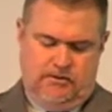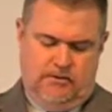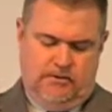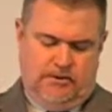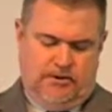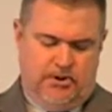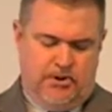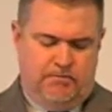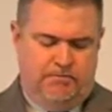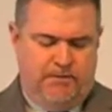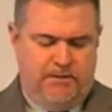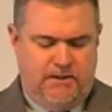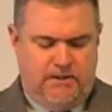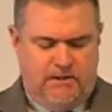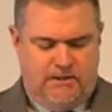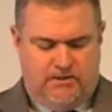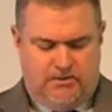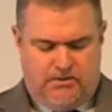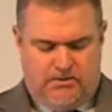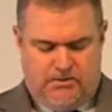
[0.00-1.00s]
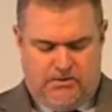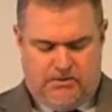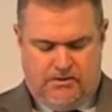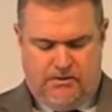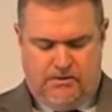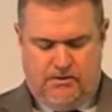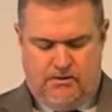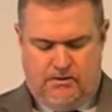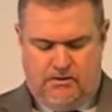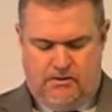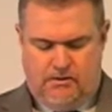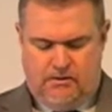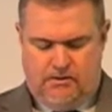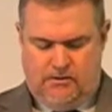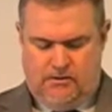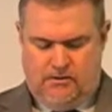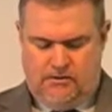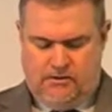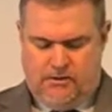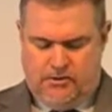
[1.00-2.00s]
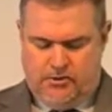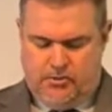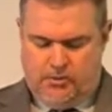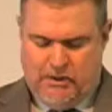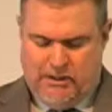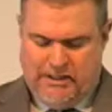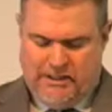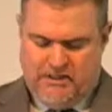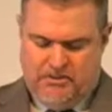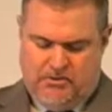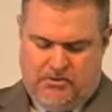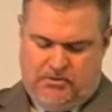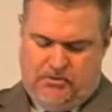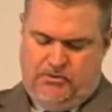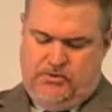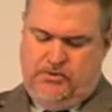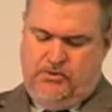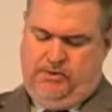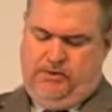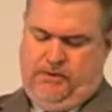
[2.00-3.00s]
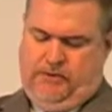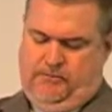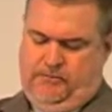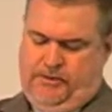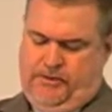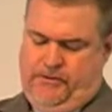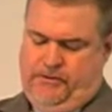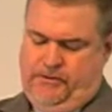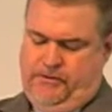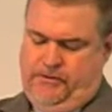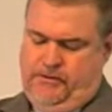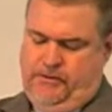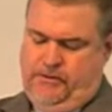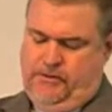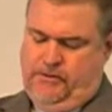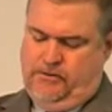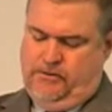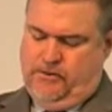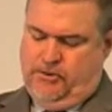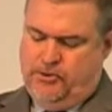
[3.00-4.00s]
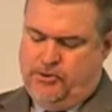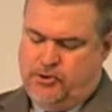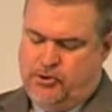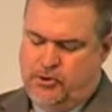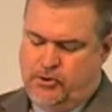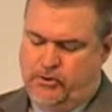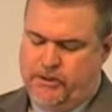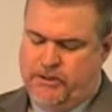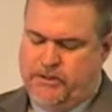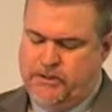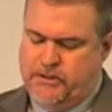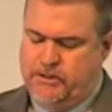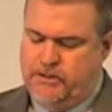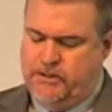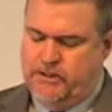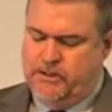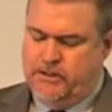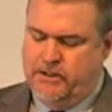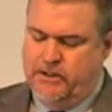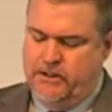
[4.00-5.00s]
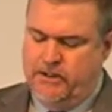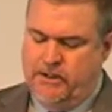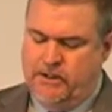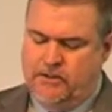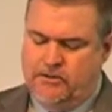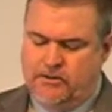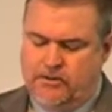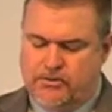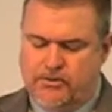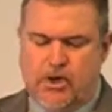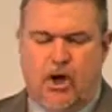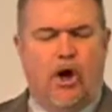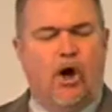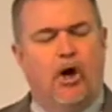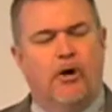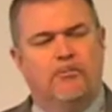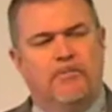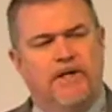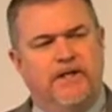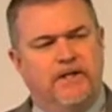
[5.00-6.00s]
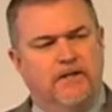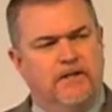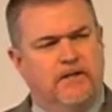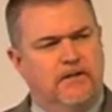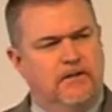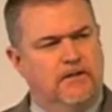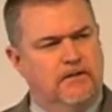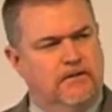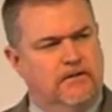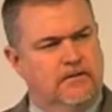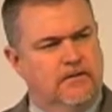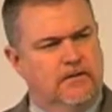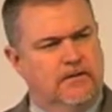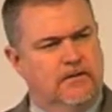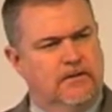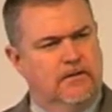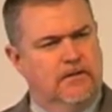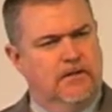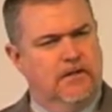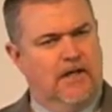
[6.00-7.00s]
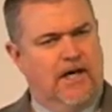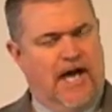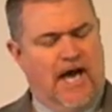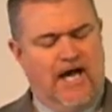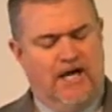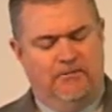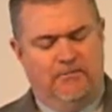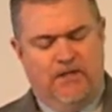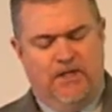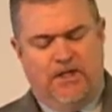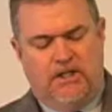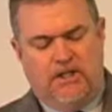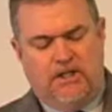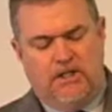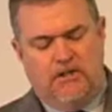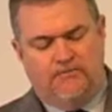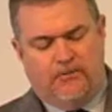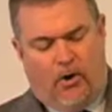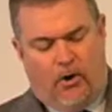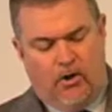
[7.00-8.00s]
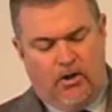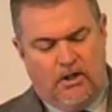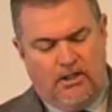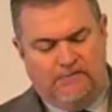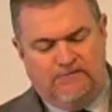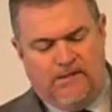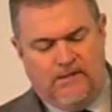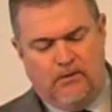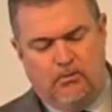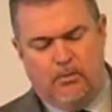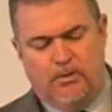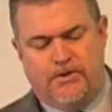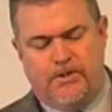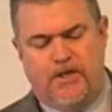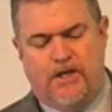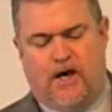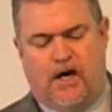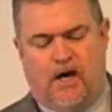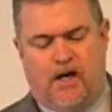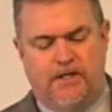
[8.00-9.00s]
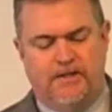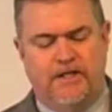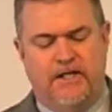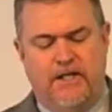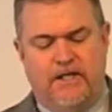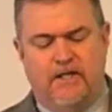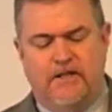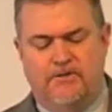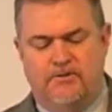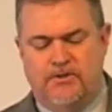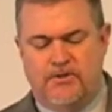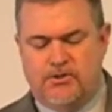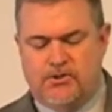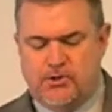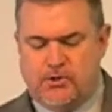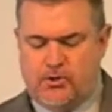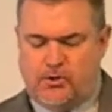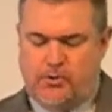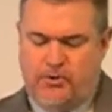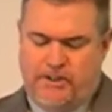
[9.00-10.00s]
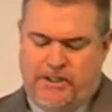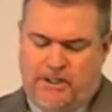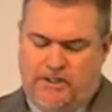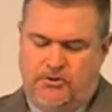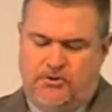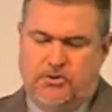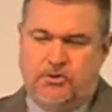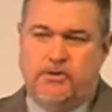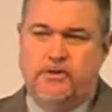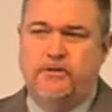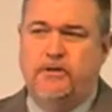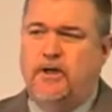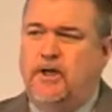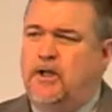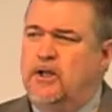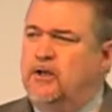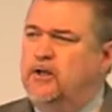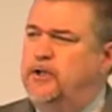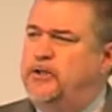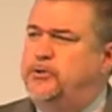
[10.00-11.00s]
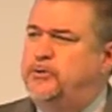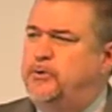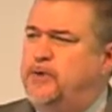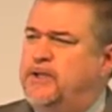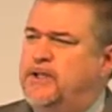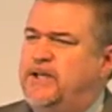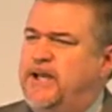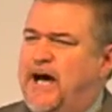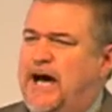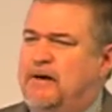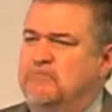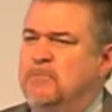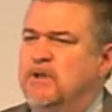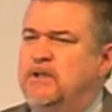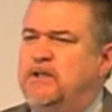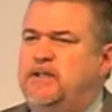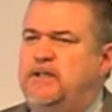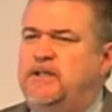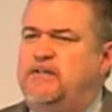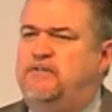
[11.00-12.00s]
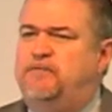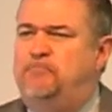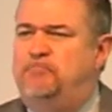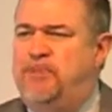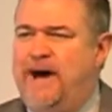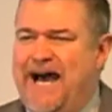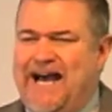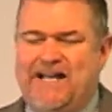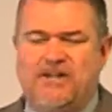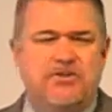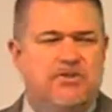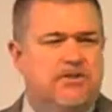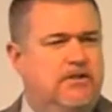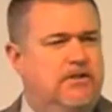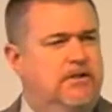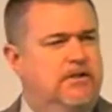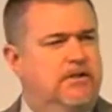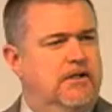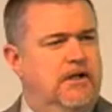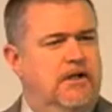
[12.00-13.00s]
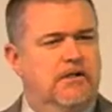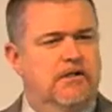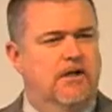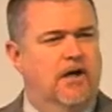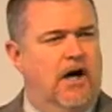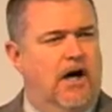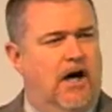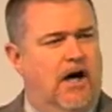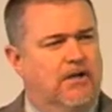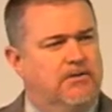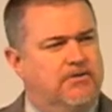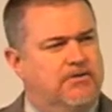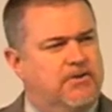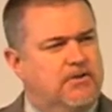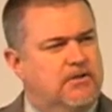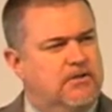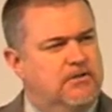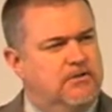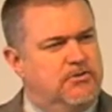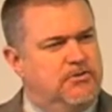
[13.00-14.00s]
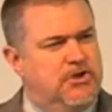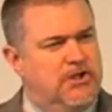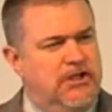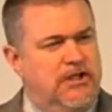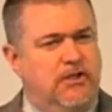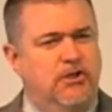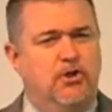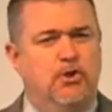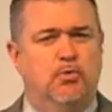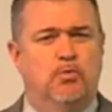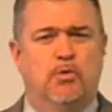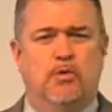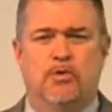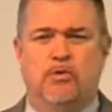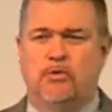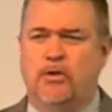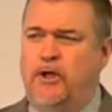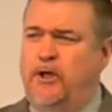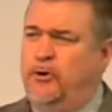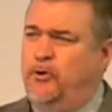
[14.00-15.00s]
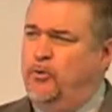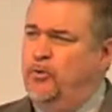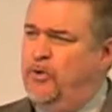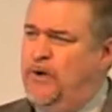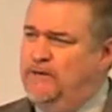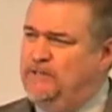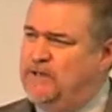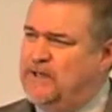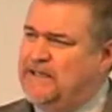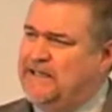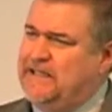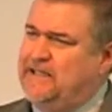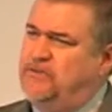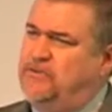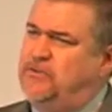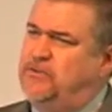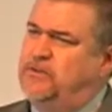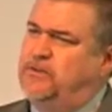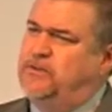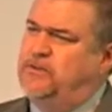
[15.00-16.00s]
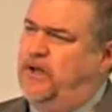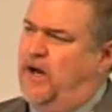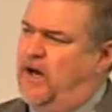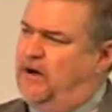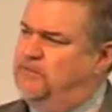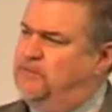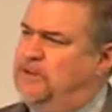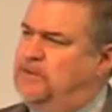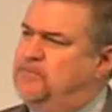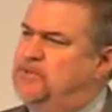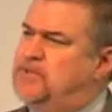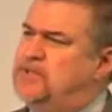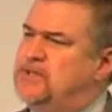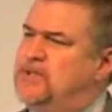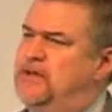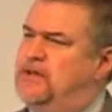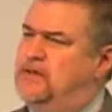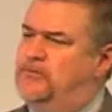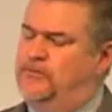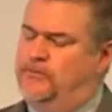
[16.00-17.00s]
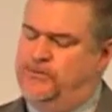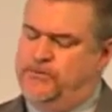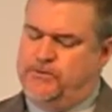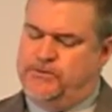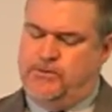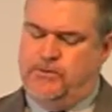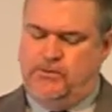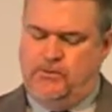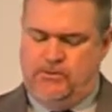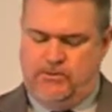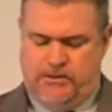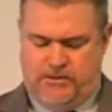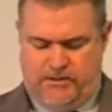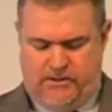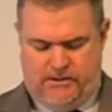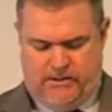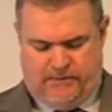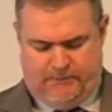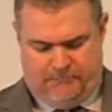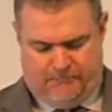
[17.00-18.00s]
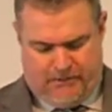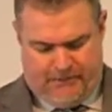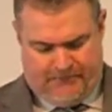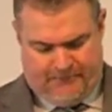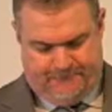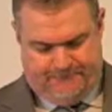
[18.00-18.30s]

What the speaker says: There's peace. There's relationship. There's unity. There's harmony. Adam and Eve are living with God in this creation, literally, I believe, basking in God's continual revelation of Himself to them.